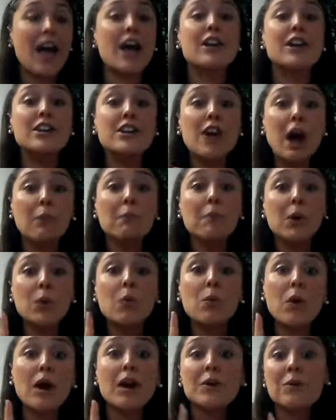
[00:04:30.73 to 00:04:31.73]
Number
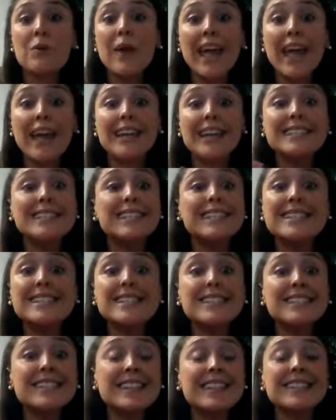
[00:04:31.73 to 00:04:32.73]
1 way, skin to
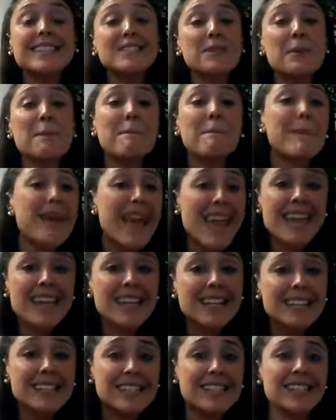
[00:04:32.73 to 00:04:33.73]
skin is
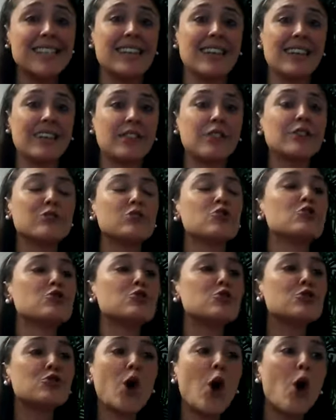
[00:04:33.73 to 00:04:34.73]
amazing. There's
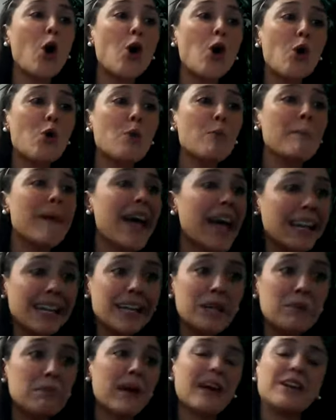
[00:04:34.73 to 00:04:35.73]
so
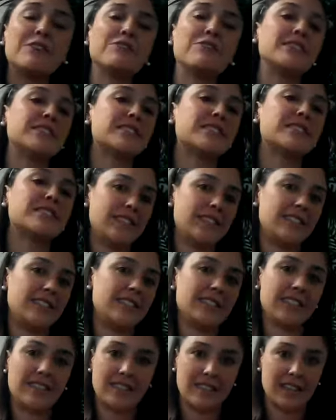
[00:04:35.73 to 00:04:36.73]
many benefits to
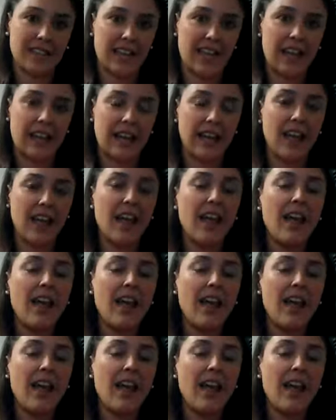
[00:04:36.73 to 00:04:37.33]
skin.